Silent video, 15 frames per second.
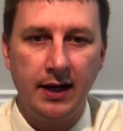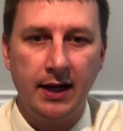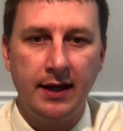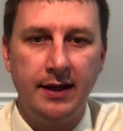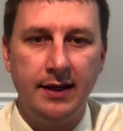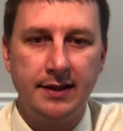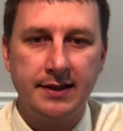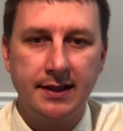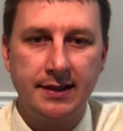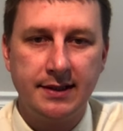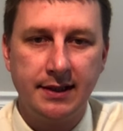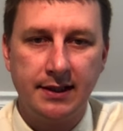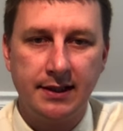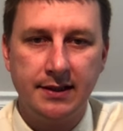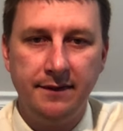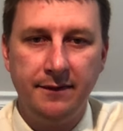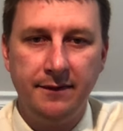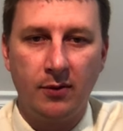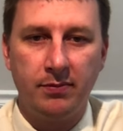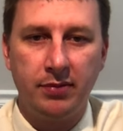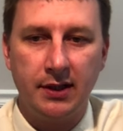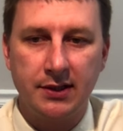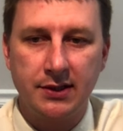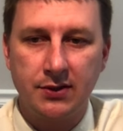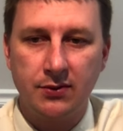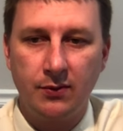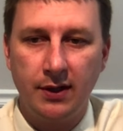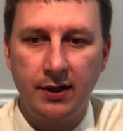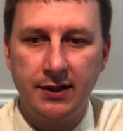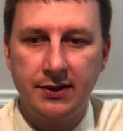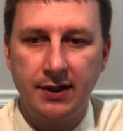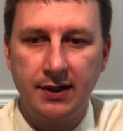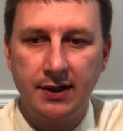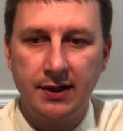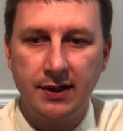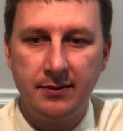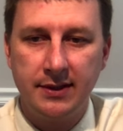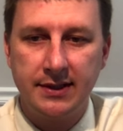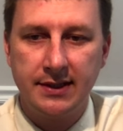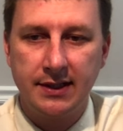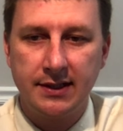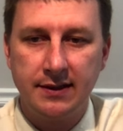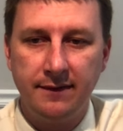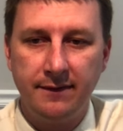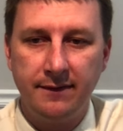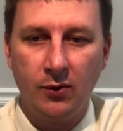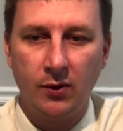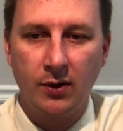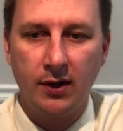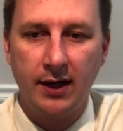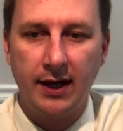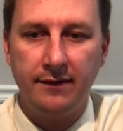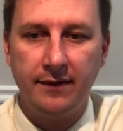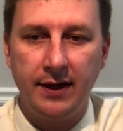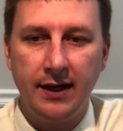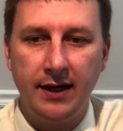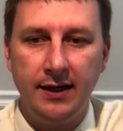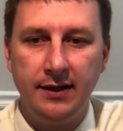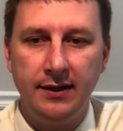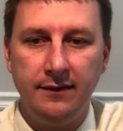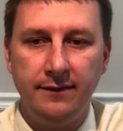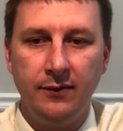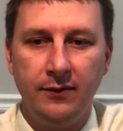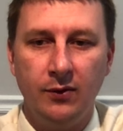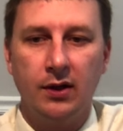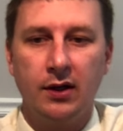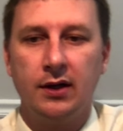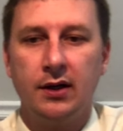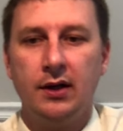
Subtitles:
And then it says 64 plus 20, so that's going to be 64 out of 84.